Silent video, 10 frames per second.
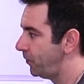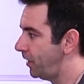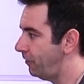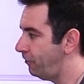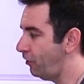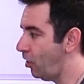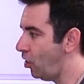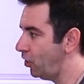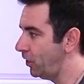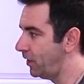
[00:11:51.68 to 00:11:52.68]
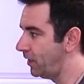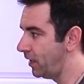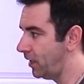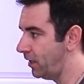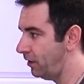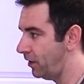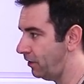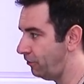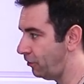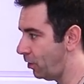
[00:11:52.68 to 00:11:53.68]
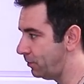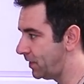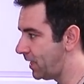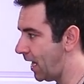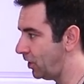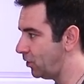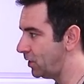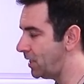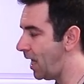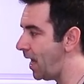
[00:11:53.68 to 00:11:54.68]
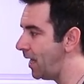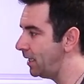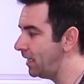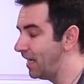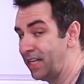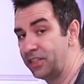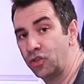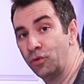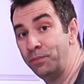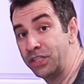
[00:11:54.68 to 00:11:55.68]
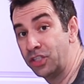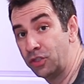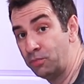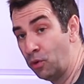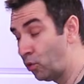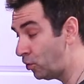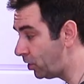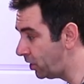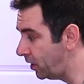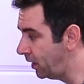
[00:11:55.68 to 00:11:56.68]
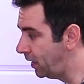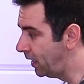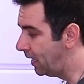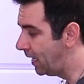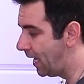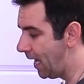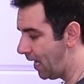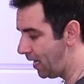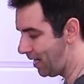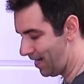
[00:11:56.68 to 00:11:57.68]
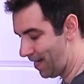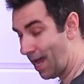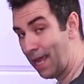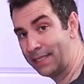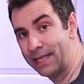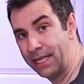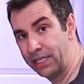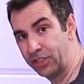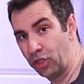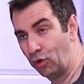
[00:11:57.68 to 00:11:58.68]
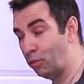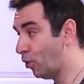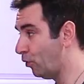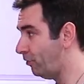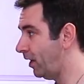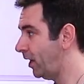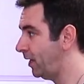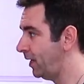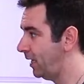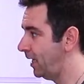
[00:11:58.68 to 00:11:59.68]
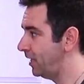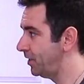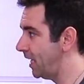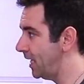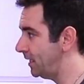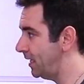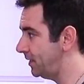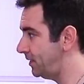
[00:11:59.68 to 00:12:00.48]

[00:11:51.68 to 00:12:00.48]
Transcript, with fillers: the front uh, from side to side. It needs to be smooth and nice and easy to move. As you guys can